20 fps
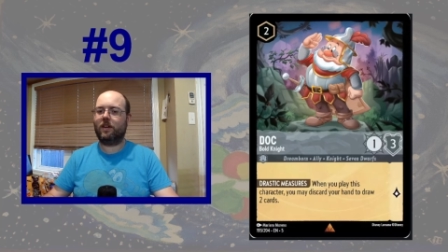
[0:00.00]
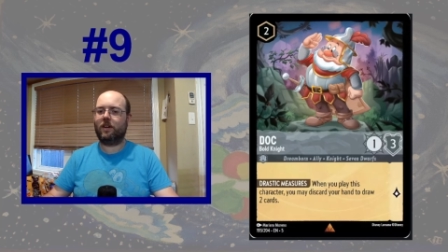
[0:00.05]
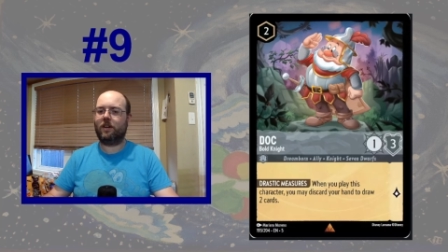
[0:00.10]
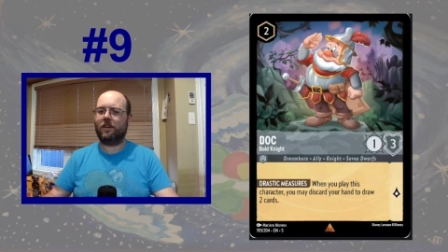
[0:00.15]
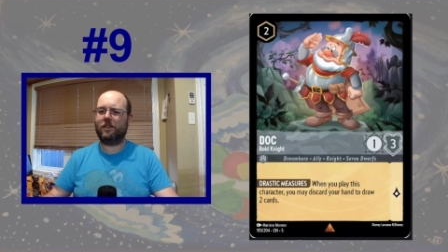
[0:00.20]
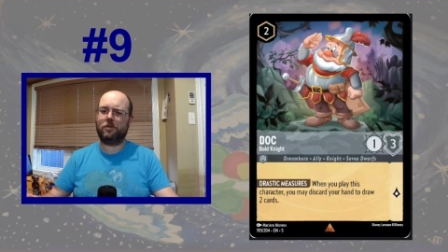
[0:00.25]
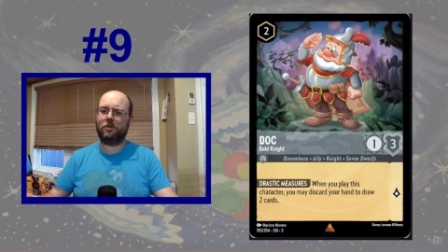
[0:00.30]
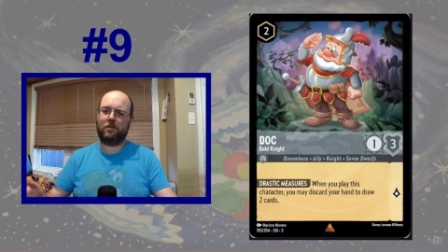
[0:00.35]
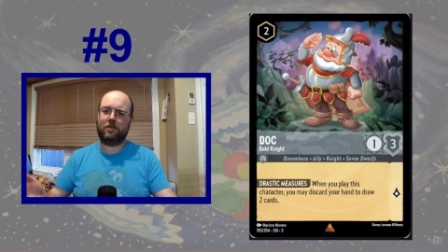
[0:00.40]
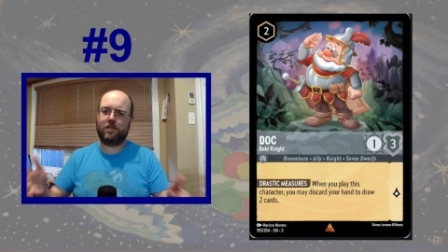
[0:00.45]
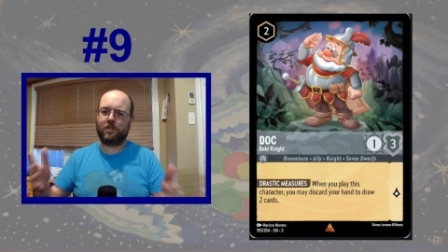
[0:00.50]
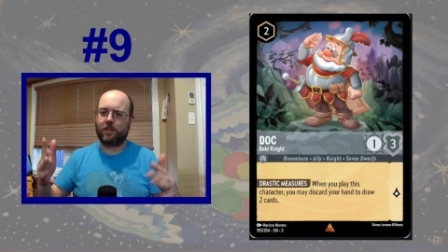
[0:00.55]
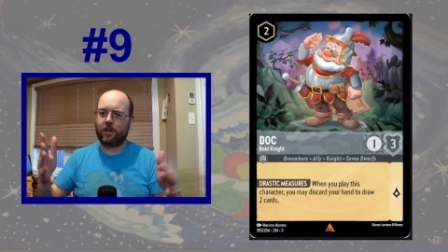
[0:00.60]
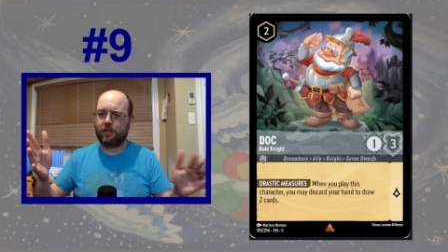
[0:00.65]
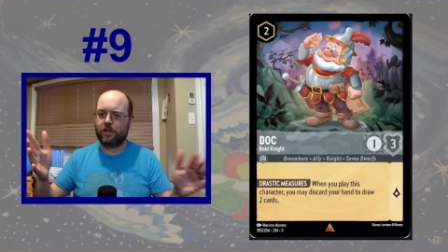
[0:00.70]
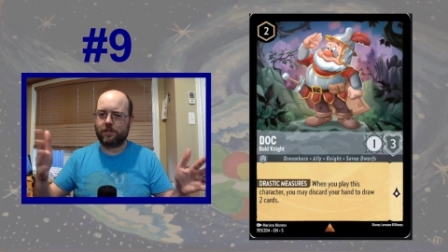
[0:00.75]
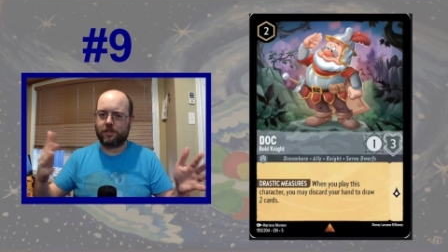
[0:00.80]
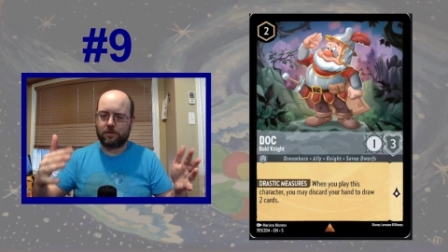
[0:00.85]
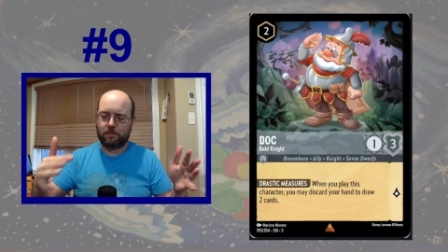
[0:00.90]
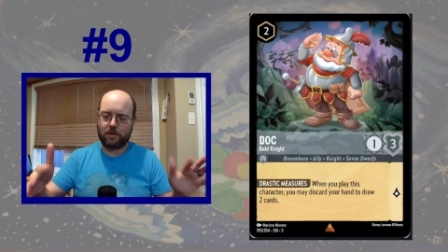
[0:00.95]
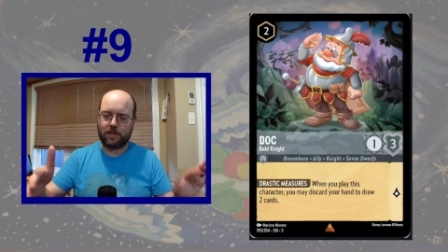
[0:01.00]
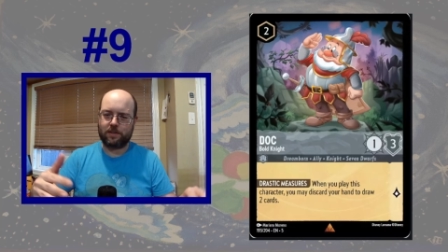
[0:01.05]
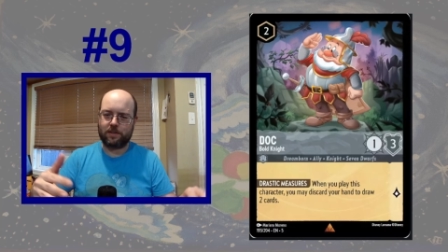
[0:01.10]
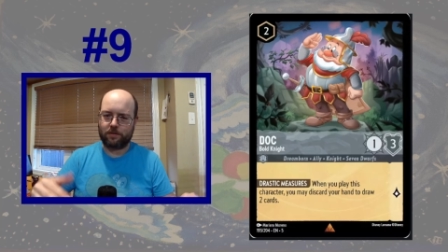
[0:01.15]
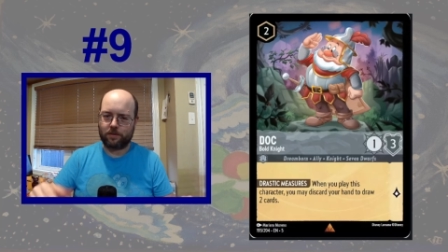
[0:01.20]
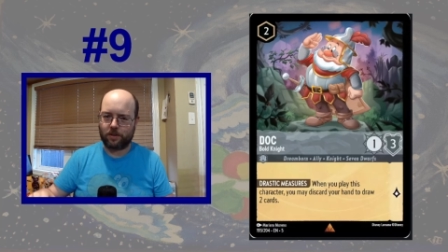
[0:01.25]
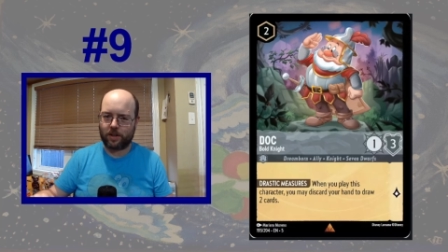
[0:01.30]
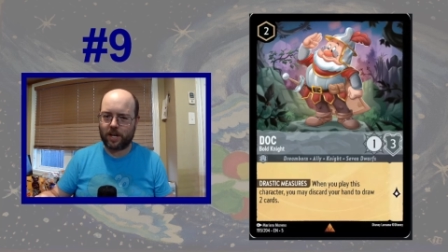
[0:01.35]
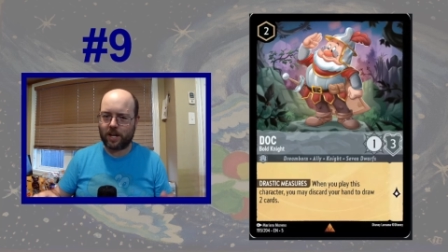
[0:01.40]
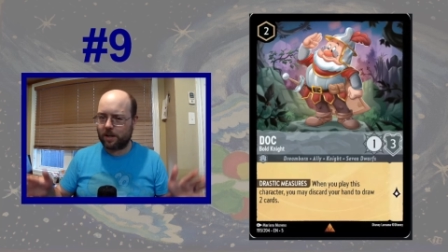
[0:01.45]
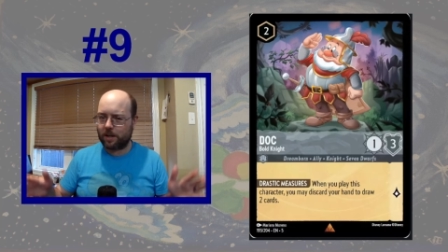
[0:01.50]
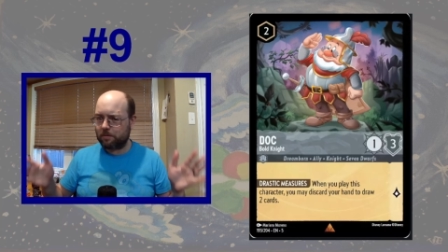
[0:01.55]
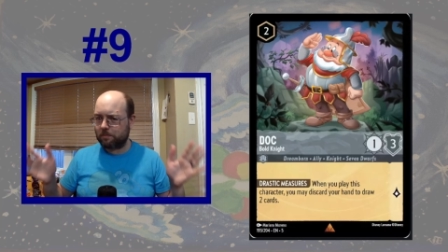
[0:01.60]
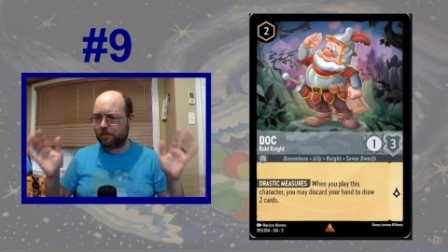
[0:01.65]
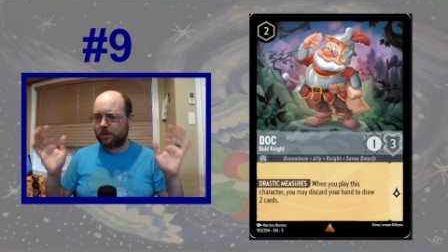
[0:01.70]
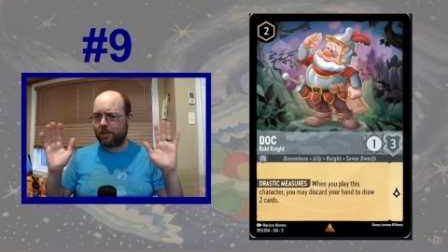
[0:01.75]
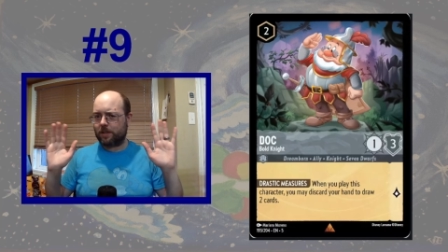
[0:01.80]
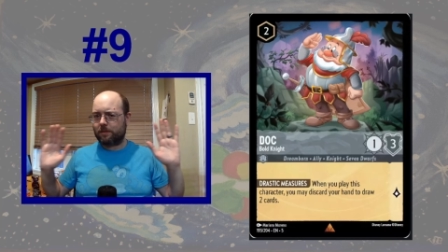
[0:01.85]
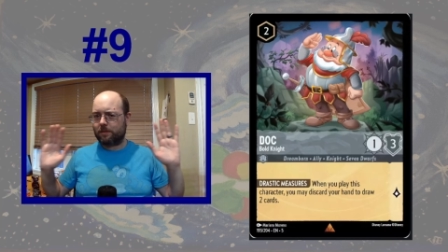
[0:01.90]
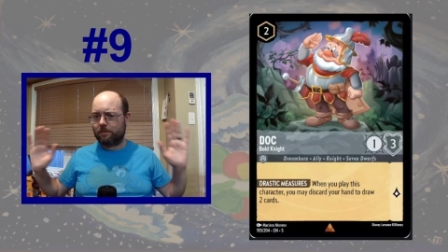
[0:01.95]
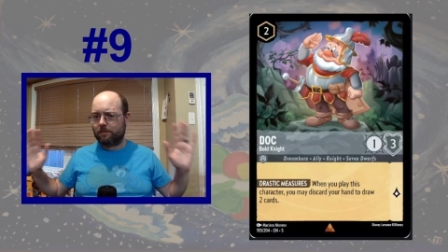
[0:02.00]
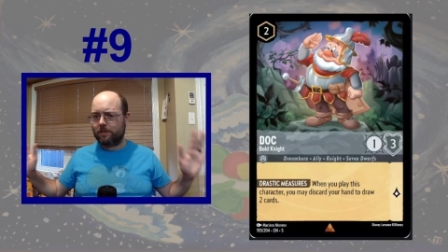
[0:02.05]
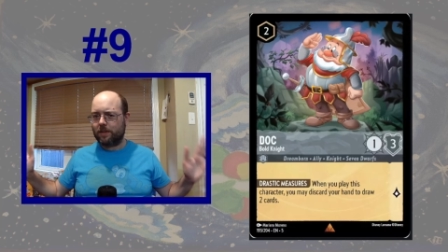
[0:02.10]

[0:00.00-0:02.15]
Also discards the rest of your hand, but